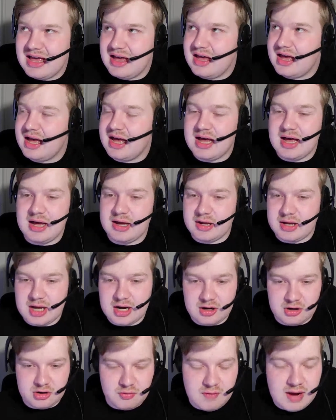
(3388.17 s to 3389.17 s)
kind
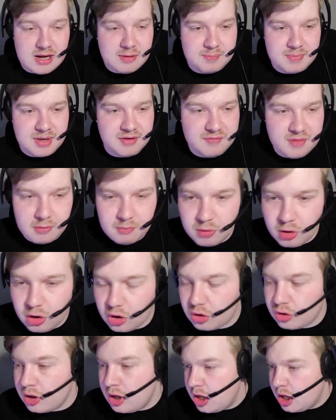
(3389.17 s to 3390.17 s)
of correct me if I'm
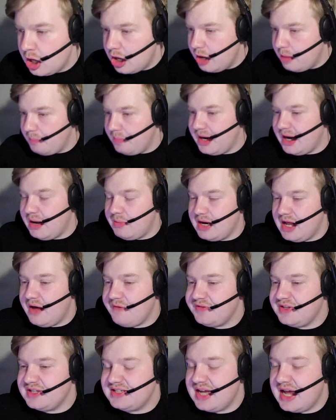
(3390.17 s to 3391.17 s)
wrong, but I would have
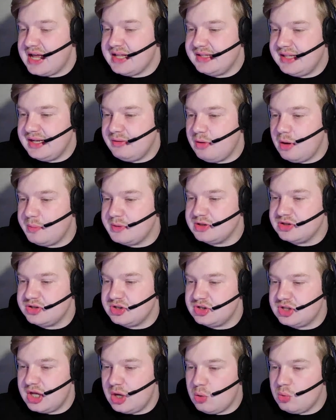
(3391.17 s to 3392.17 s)
to say Anthony
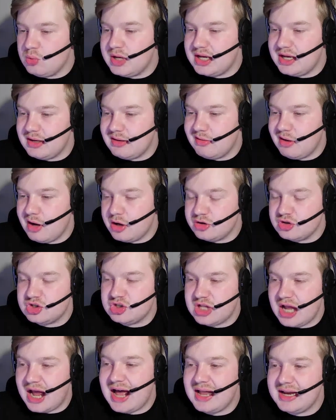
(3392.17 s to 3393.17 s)
Robinson's the only
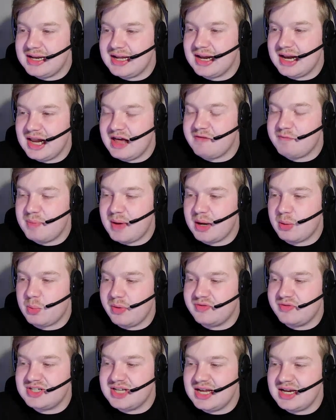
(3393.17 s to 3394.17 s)
outstanding left back
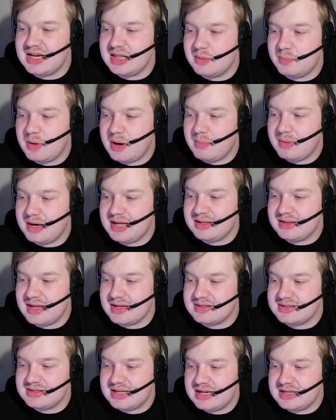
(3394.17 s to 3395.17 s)
we've seen in the Premier League
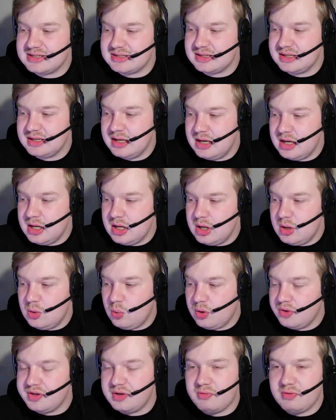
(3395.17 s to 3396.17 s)
this season.
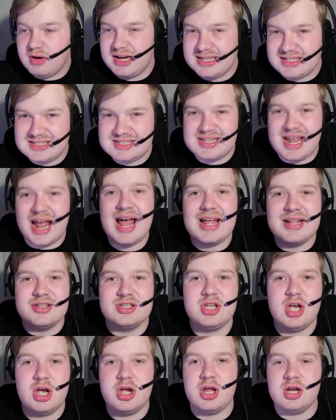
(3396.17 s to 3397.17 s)
One that really stands
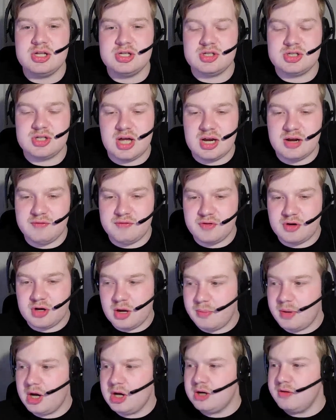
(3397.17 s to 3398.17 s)
out and has kind of
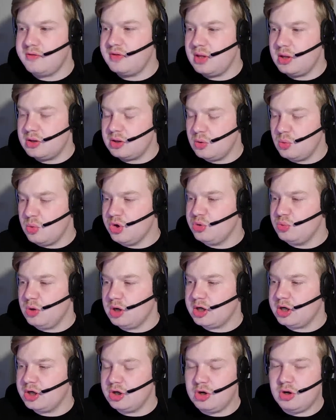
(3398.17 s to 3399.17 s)
come out of the
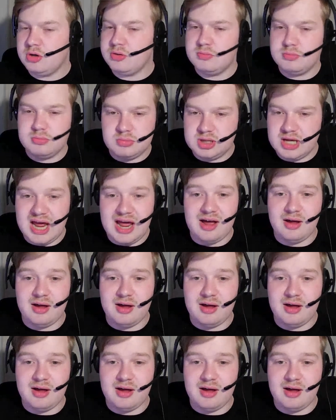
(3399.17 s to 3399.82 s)
woodwork and gone, yeah.